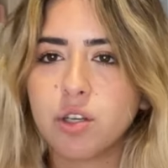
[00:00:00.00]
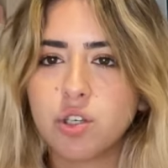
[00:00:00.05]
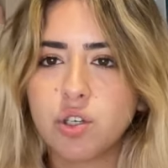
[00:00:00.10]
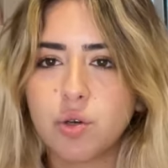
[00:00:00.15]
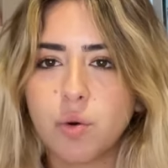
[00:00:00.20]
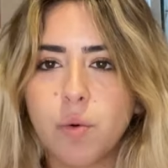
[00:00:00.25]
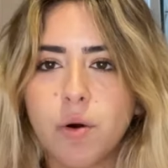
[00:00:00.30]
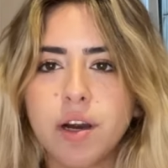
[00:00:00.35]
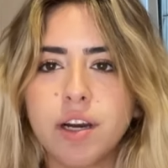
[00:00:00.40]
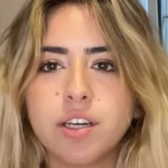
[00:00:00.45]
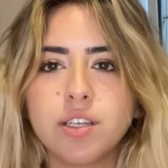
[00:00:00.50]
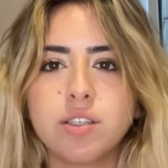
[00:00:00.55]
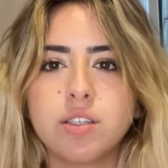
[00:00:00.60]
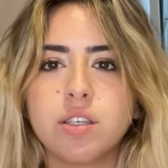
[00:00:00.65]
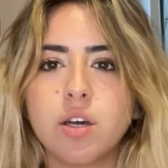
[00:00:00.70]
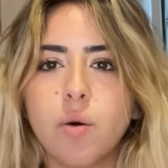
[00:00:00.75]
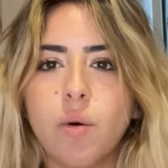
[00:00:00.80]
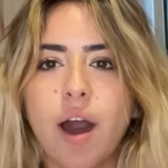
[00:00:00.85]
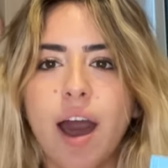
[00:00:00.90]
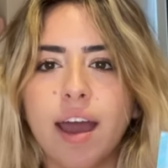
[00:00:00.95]
sure.
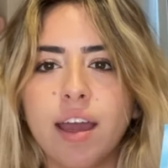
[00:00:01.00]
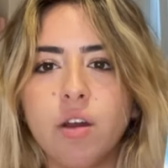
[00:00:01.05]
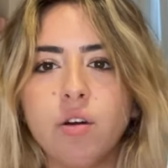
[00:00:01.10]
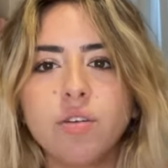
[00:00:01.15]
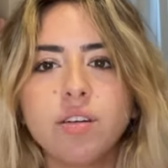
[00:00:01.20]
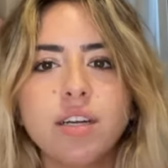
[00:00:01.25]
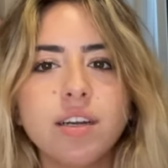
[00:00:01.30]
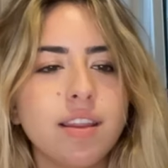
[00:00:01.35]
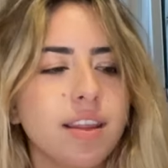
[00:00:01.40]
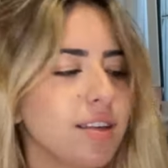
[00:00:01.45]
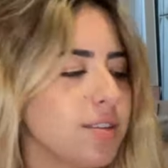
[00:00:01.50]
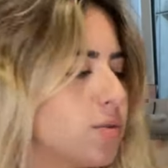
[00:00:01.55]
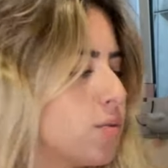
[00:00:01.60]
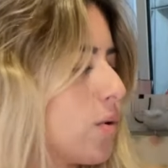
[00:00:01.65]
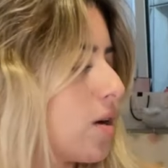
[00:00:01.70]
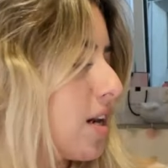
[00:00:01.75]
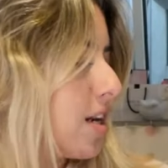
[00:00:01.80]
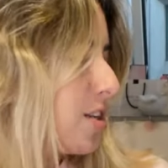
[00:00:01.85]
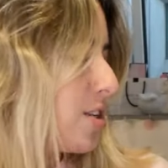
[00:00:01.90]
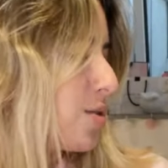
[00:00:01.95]
So I ordered this
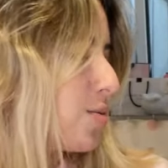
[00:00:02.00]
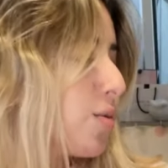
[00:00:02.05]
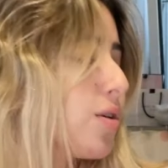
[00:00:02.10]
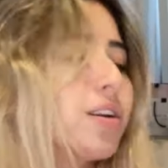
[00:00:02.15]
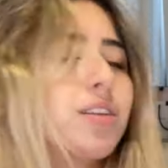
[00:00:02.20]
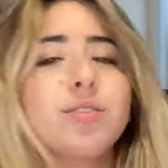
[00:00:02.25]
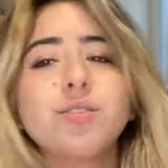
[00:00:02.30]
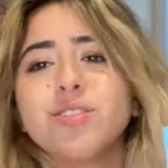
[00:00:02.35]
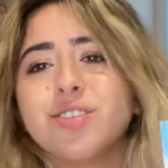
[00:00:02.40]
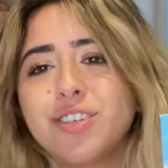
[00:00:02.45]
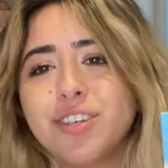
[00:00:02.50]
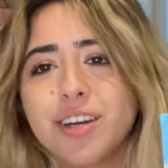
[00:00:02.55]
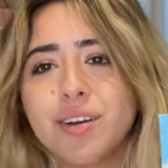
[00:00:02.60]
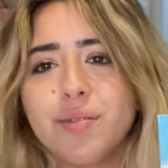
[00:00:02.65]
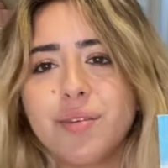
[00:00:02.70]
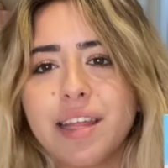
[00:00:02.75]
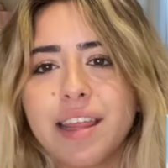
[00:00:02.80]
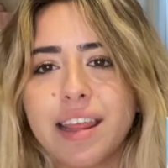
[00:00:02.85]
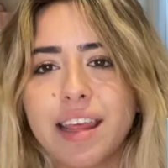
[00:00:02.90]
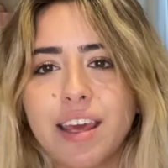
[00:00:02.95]
one. I just wanted to share
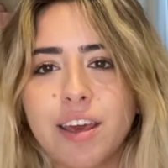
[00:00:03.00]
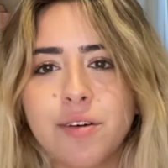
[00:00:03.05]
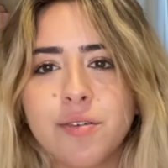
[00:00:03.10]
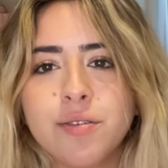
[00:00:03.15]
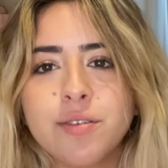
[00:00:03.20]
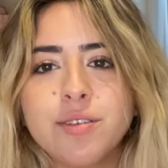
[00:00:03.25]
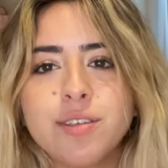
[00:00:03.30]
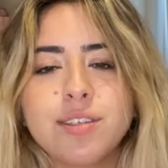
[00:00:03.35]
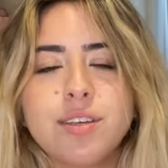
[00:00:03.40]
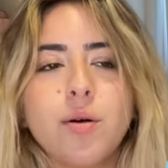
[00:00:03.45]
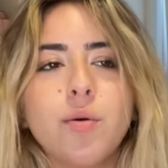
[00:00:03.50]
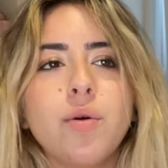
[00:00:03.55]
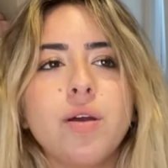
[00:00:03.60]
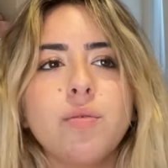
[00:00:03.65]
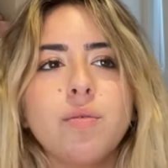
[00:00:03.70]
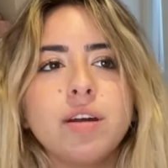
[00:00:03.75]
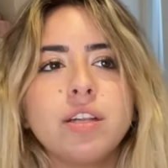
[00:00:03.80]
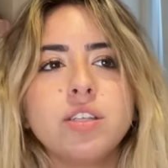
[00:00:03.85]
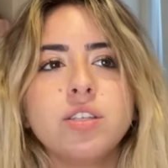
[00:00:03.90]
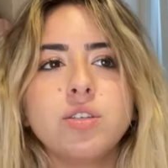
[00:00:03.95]
with you. So we
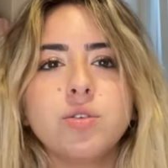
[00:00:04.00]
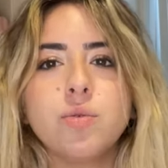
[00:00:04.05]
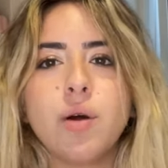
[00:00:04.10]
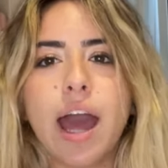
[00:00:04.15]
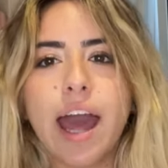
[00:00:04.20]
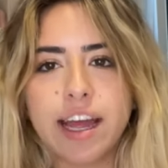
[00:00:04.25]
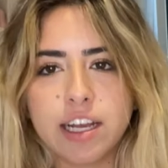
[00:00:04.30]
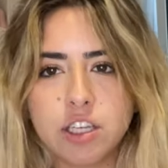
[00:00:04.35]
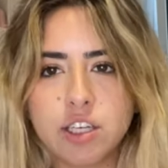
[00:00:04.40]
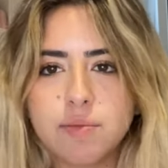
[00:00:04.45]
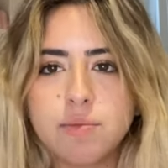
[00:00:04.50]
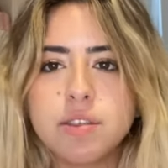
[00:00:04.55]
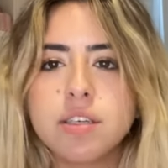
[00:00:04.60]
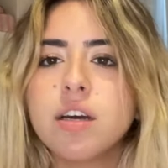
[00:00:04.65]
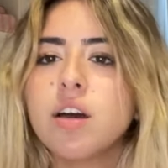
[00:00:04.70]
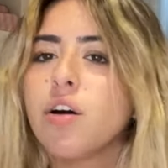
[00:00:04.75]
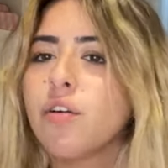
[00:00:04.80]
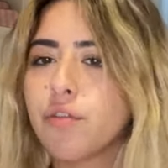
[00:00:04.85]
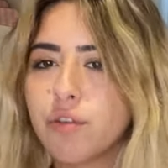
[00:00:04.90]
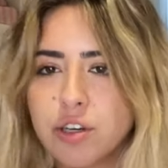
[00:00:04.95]
went to Egypt,
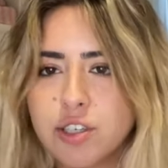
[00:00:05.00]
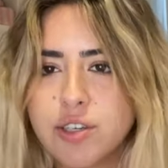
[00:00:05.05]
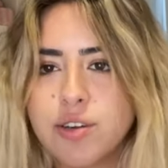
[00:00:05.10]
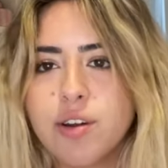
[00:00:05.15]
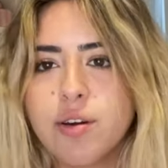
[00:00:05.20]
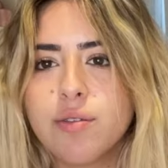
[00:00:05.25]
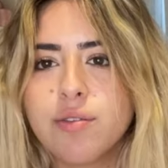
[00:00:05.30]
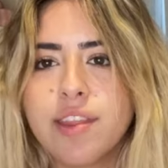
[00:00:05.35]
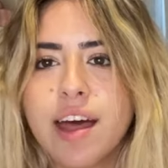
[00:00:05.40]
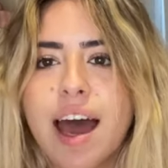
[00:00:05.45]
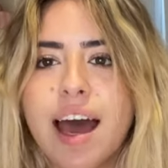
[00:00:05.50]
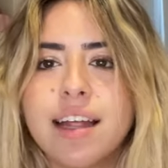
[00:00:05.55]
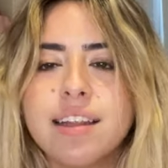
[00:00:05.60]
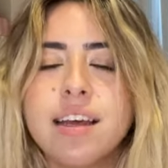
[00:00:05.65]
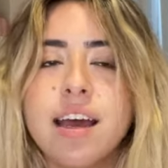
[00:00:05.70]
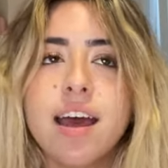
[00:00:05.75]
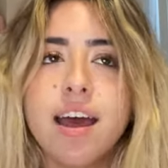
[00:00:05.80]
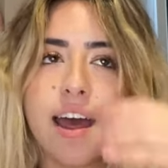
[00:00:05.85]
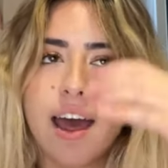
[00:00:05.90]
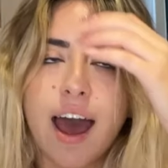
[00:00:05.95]
of course, you know that.
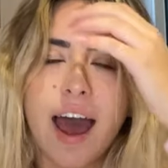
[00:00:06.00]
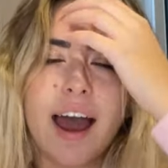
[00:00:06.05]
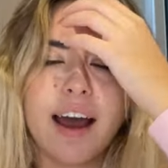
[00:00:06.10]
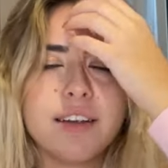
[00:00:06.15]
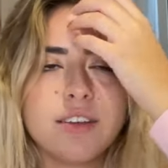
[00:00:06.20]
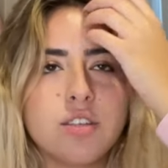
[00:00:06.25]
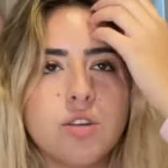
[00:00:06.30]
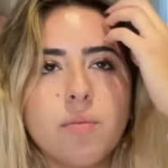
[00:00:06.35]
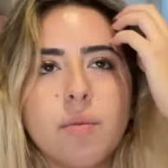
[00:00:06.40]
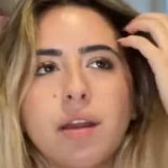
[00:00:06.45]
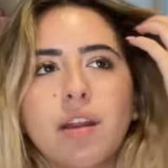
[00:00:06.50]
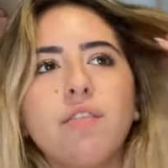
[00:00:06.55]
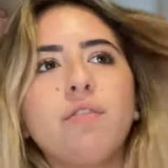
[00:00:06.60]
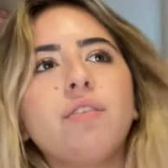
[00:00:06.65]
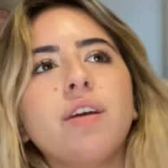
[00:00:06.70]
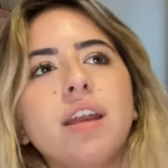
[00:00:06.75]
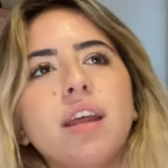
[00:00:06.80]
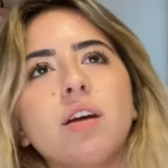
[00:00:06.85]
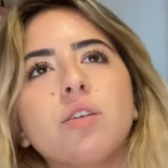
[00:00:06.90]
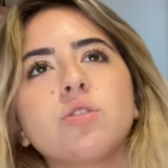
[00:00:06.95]
I had so many
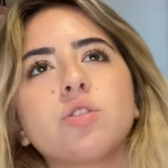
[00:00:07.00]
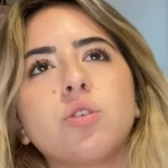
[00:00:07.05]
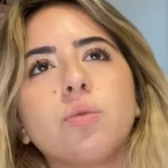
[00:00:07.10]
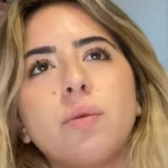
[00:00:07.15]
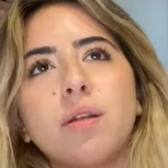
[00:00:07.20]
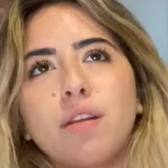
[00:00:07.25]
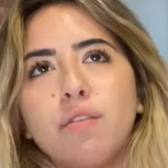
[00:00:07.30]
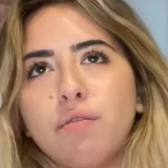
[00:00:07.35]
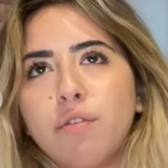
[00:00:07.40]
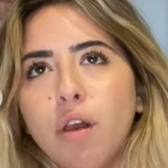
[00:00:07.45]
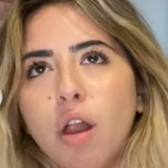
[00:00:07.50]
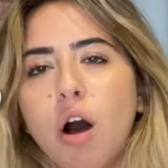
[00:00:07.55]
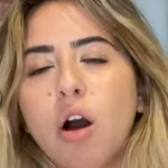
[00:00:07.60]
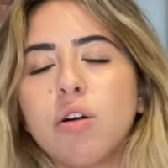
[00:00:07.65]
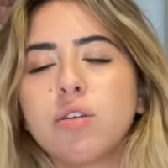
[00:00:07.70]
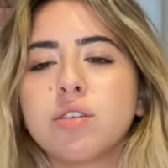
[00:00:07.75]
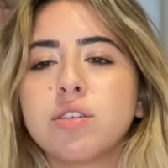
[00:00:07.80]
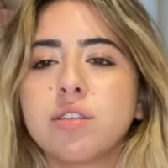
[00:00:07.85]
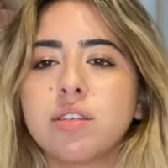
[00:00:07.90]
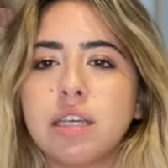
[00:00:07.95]
videos, so many
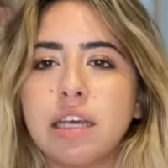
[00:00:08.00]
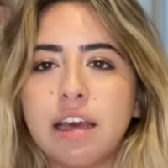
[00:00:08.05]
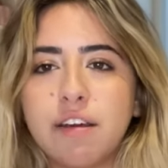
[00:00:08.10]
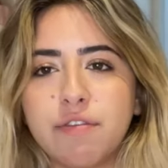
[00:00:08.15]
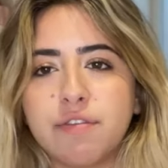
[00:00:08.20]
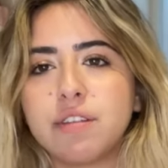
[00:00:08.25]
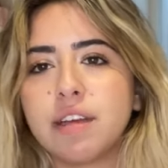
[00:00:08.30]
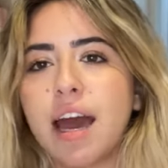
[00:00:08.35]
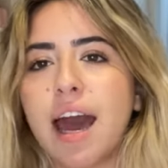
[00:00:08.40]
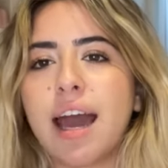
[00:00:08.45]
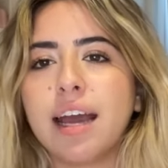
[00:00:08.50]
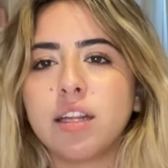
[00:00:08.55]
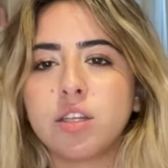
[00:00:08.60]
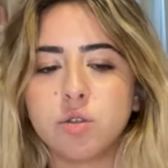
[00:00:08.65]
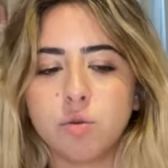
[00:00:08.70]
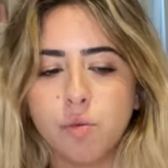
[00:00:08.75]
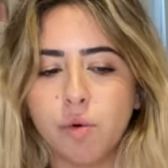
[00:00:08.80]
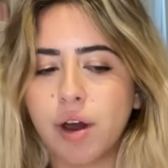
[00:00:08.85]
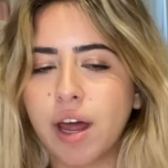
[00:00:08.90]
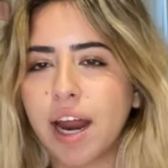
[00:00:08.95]
vlogs, gift
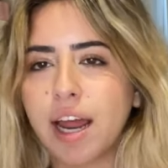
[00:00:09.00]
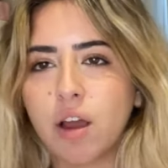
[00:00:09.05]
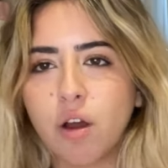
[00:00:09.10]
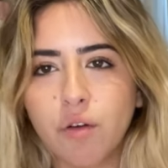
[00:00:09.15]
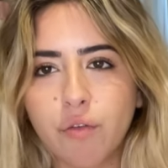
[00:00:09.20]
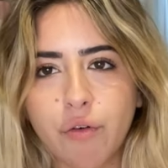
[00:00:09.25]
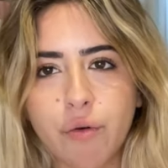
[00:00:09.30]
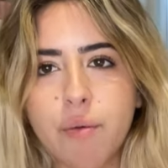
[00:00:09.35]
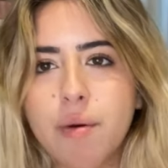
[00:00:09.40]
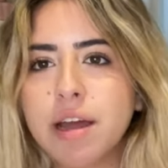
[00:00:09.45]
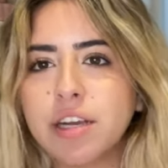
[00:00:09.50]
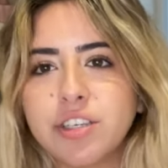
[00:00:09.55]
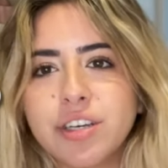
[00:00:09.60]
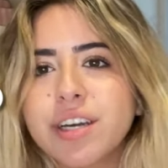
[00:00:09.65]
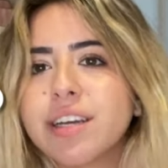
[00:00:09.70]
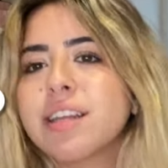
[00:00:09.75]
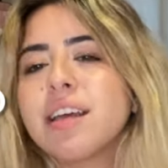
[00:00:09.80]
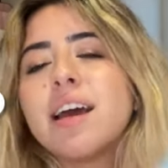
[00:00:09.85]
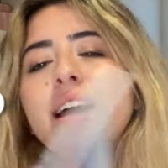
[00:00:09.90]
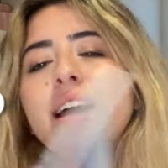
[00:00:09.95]
guides, what I got from Egypt.